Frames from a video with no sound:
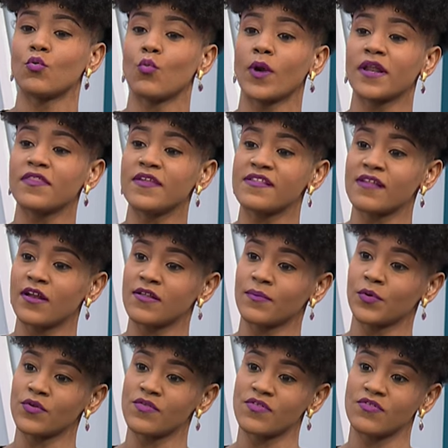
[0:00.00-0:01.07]
one of the things a lot of
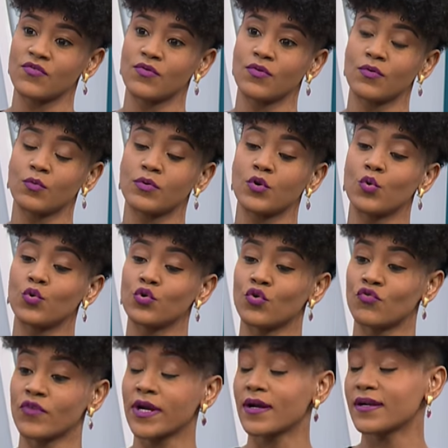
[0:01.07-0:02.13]
persons don't, don't,
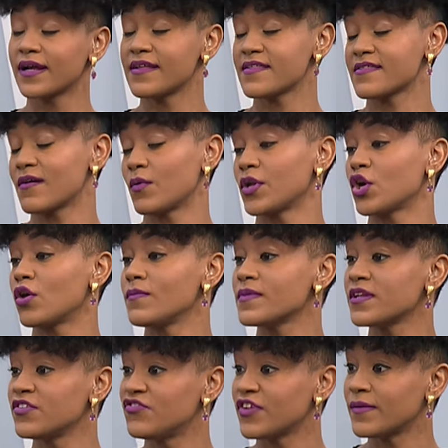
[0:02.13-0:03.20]
don't recognize is that when you come
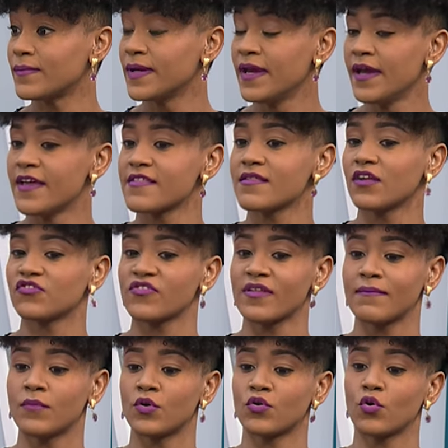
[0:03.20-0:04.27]
to the gym, it's not just
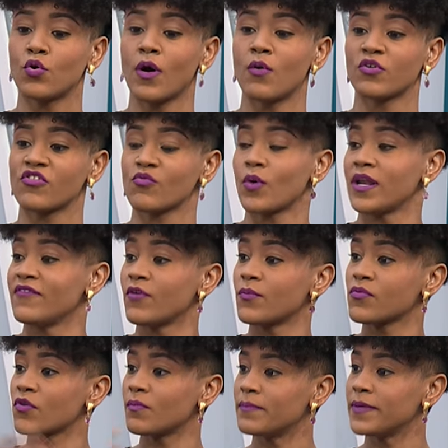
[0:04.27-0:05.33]
about, oh, I just want to live
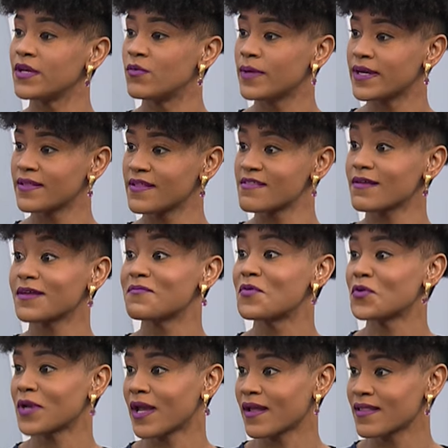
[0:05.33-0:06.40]
up some big weight. It's mm -hmm. not
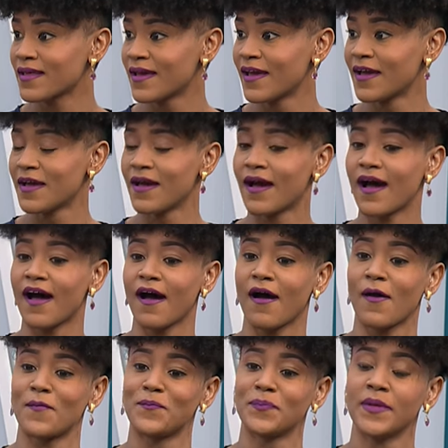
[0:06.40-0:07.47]
about that. Yeah.
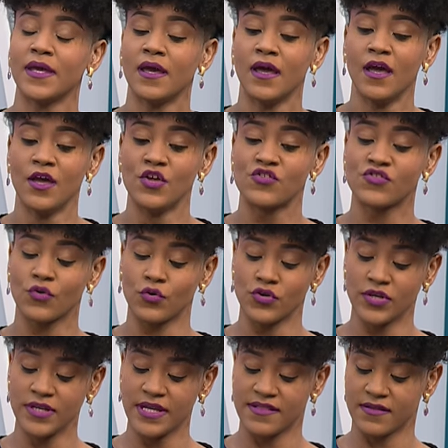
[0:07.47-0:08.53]
Um, so
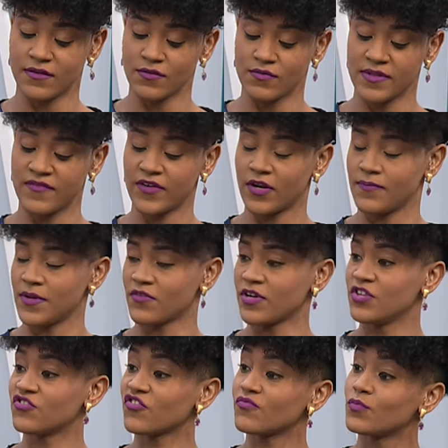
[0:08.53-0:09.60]
you need to develop your
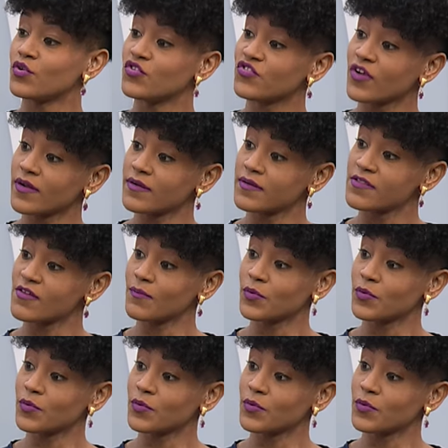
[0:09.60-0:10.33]
range of motion. Some